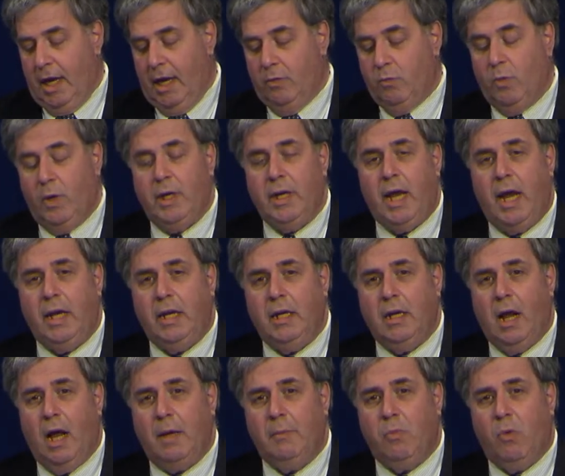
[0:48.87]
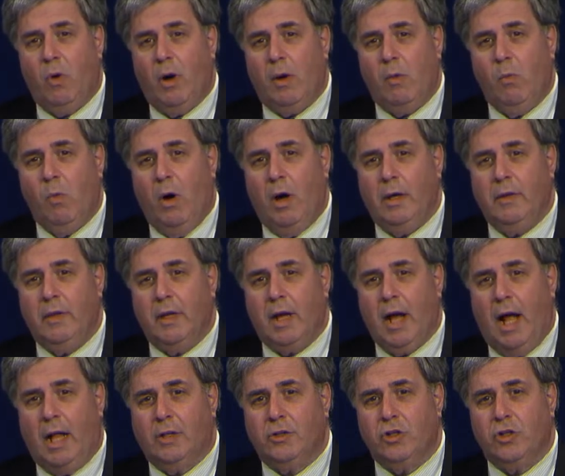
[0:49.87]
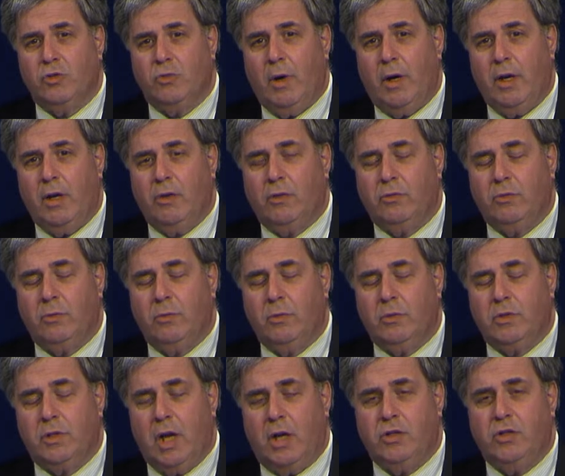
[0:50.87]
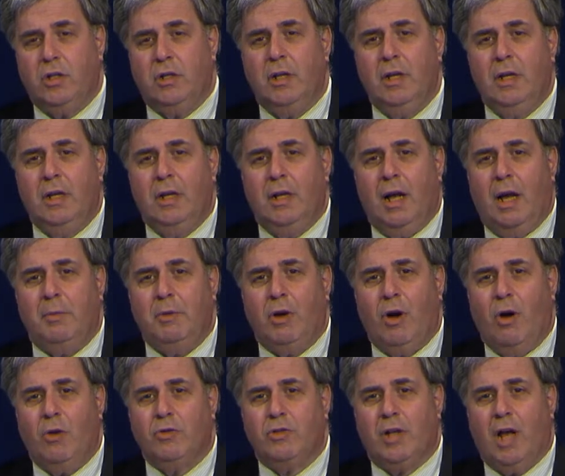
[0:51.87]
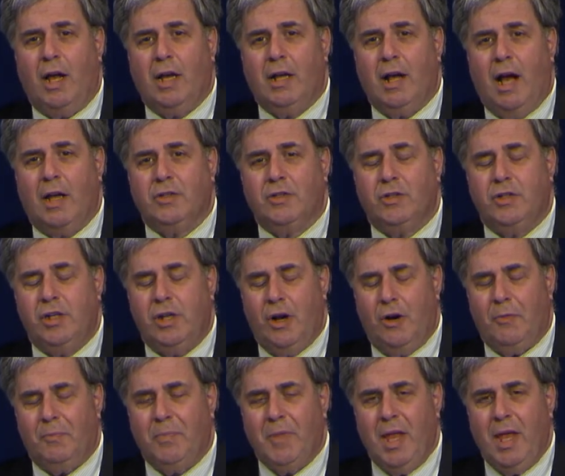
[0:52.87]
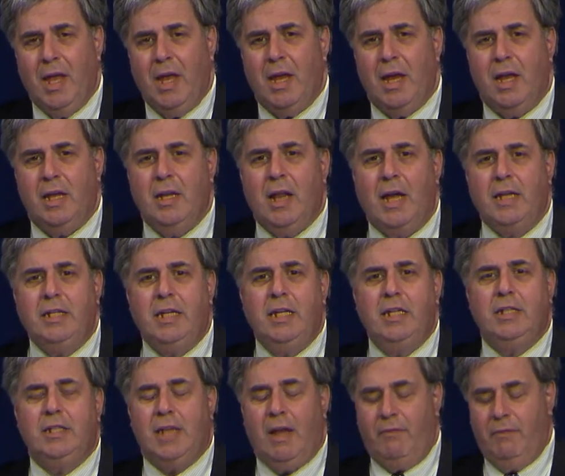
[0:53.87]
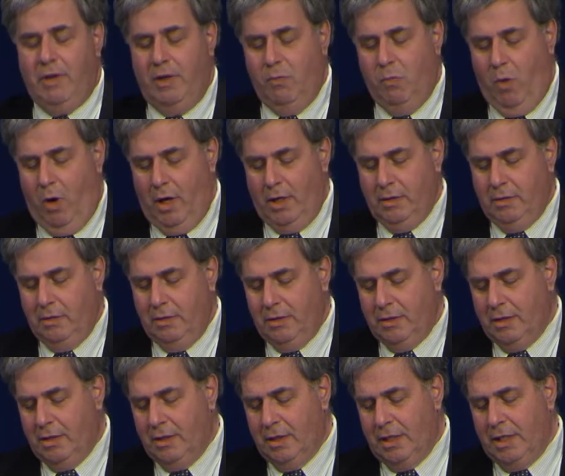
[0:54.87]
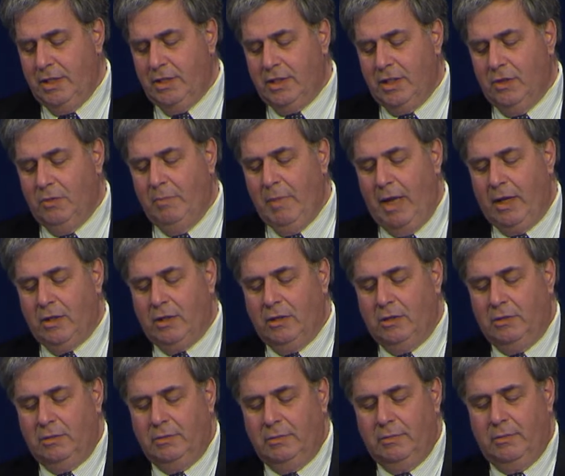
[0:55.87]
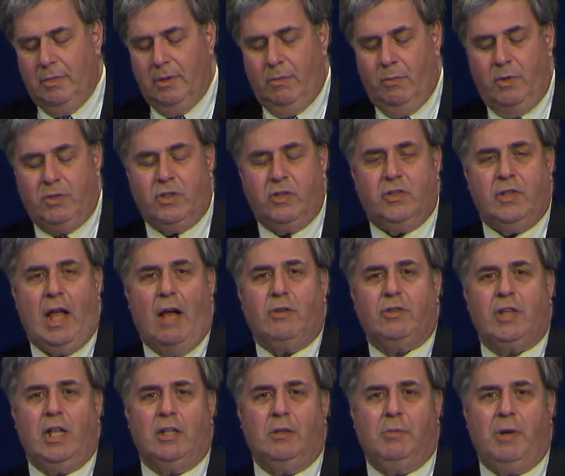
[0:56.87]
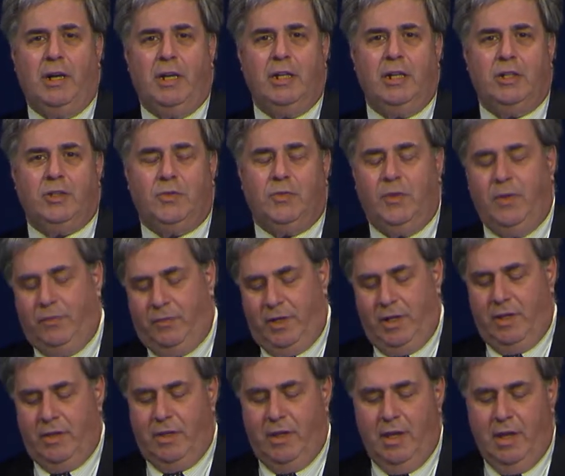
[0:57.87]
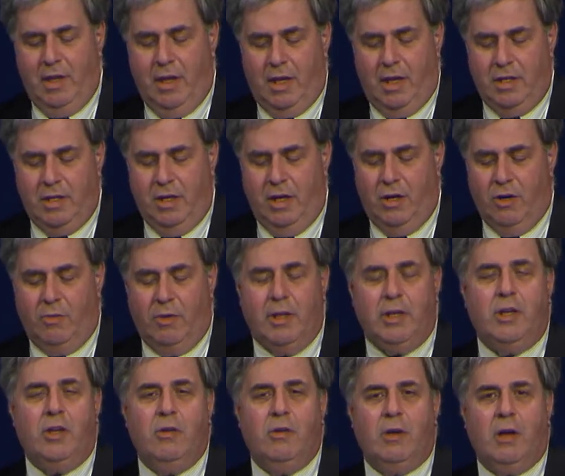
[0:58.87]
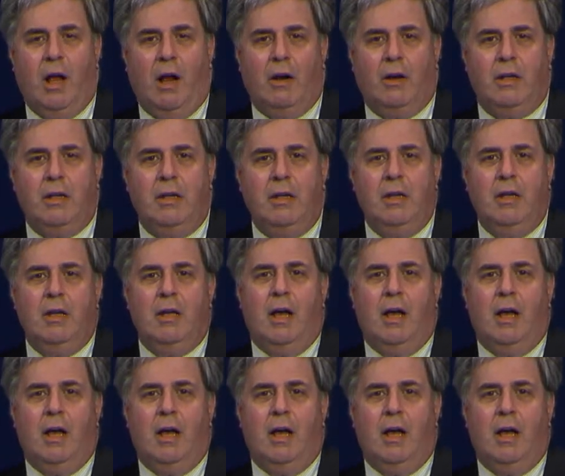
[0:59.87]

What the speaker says: and WIN 89.1, the college's radio station. I'm your host, Guy Cosentino. In 1971, East Hill Medical, which is now celebrating its 50th year in Cuyahoga County,